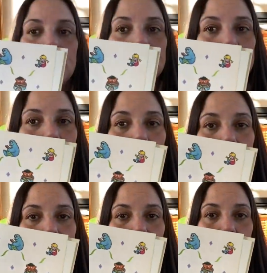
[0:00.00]
some kind
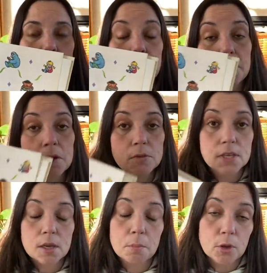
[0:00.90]
of series. Maybe it was
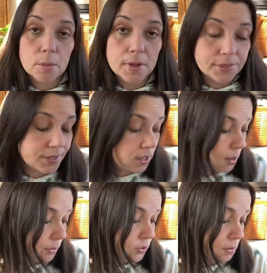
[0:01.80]
like a book a month
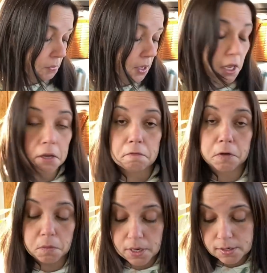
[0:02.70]
club or something. I have
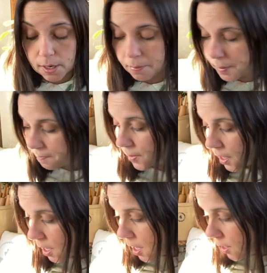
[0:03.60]
no idea, but
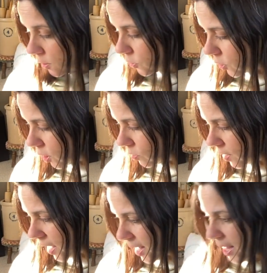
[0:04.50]
those are cute.
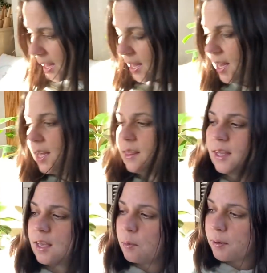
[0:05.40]
I
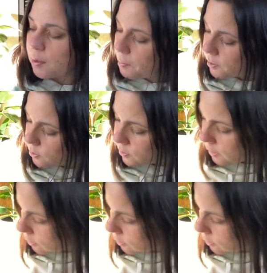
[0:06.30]
think I'll probably put those at